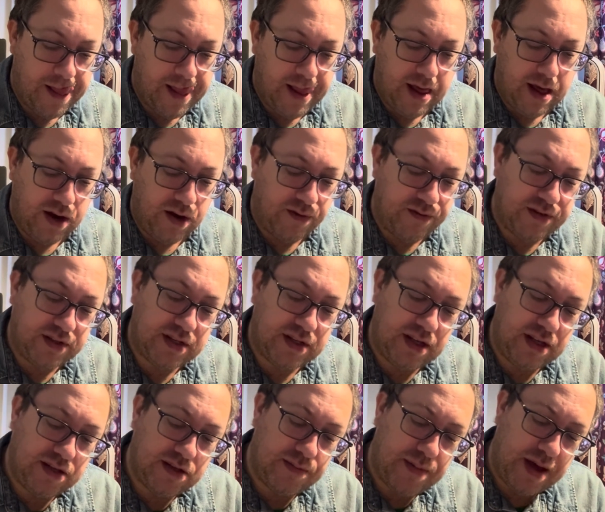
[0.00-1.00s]
And obviously,
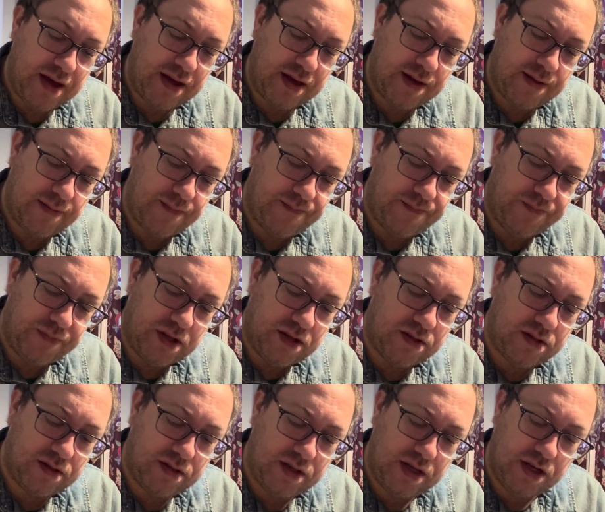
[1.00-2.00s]
to make as
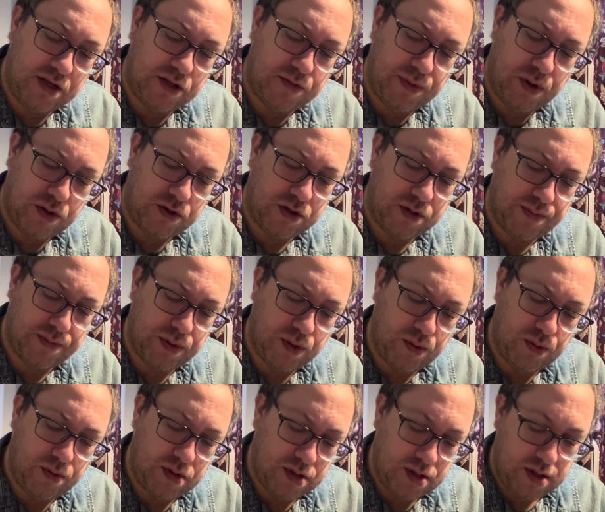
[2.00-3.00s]
thin as
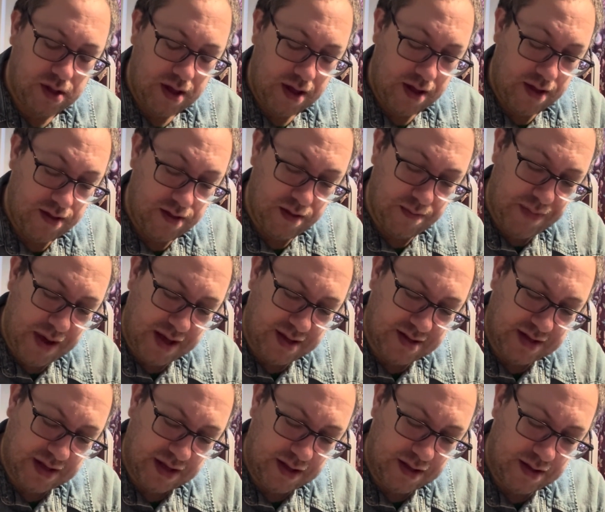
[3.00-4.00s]
possible, the better.